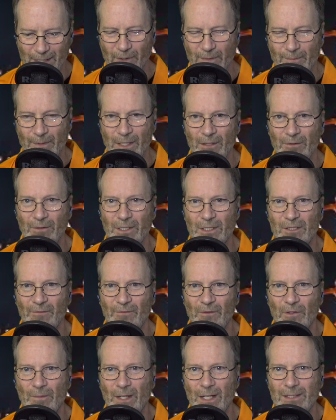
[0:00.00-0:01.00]
I've been doing this a
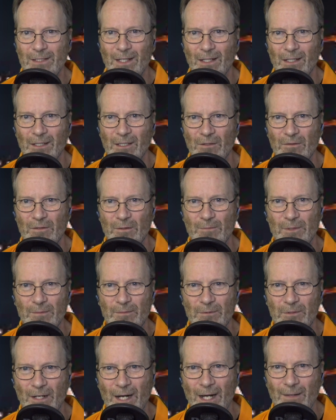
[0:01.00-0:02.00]
few months. I could use some
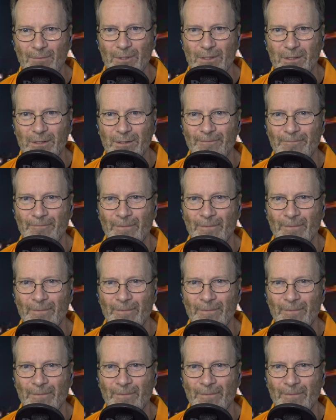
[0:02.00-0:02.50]
subscribers.